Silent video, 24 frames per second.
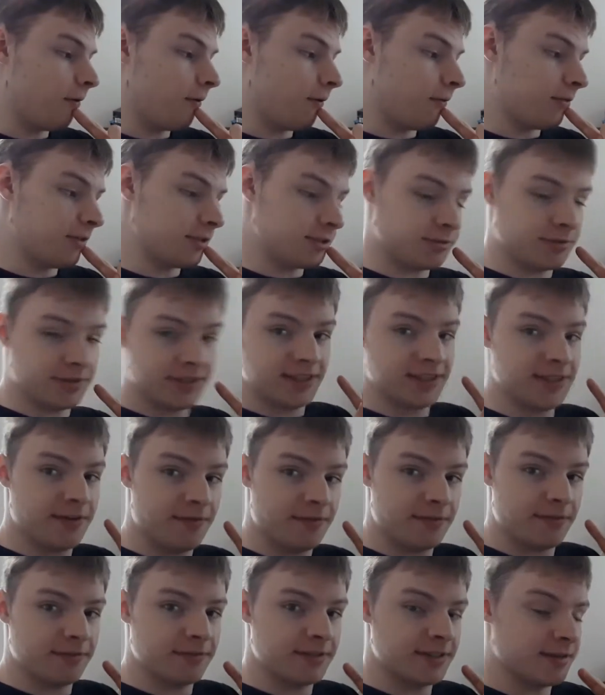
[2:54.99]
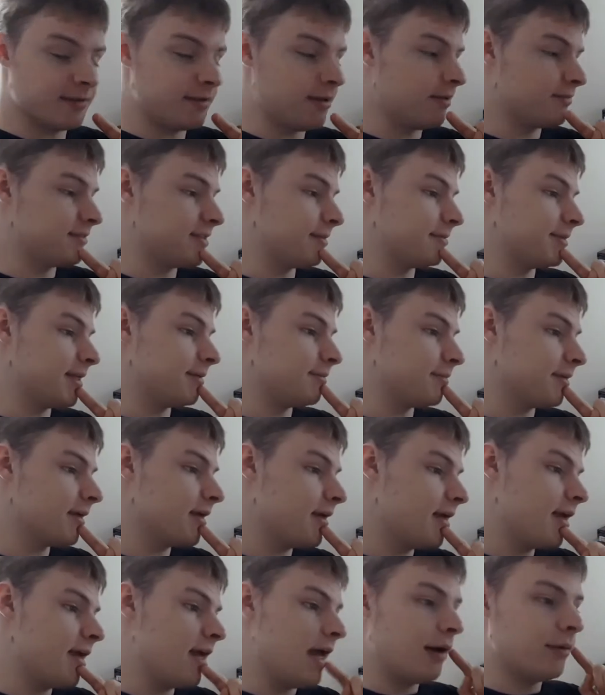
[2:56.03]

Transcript: on the 27th of September,